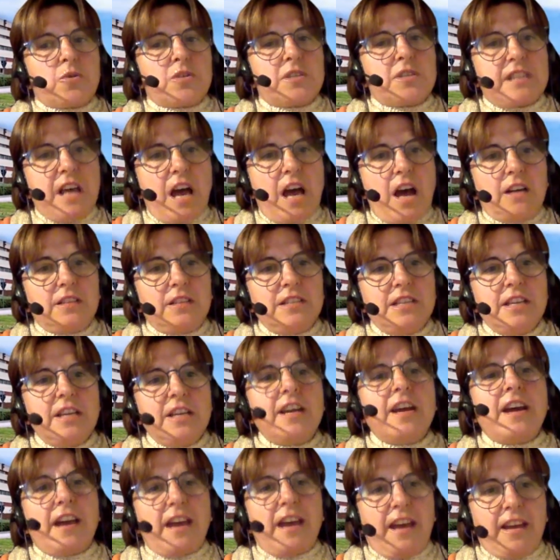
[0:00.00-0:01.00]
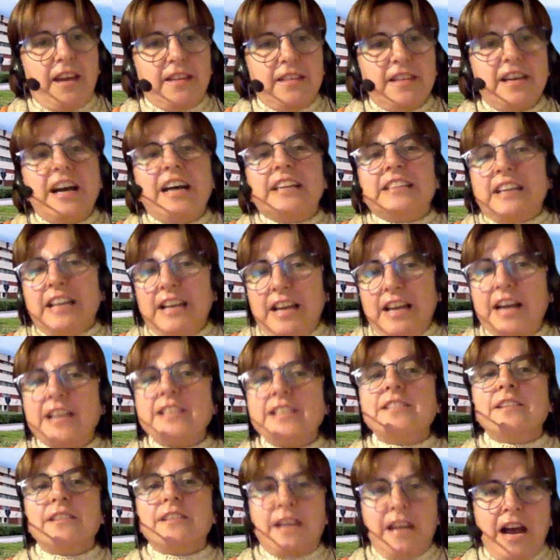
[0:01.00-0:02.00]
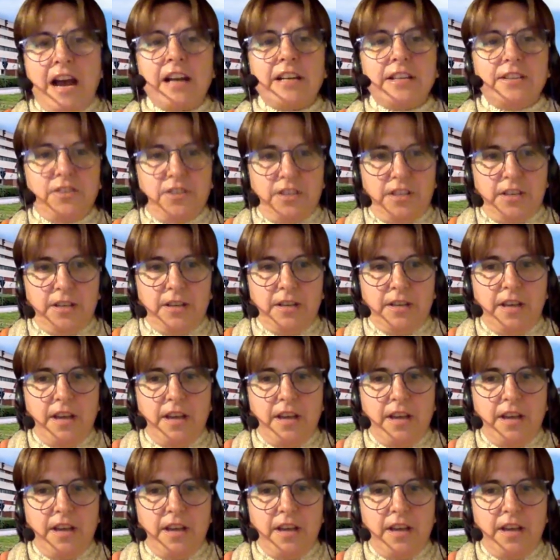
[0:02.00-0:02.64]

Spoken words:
studying and analyzing reality.